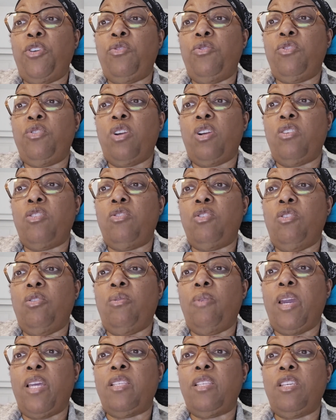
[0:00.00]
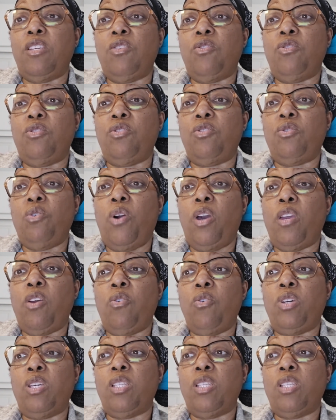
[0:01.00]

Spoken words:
you start solarizing your soil,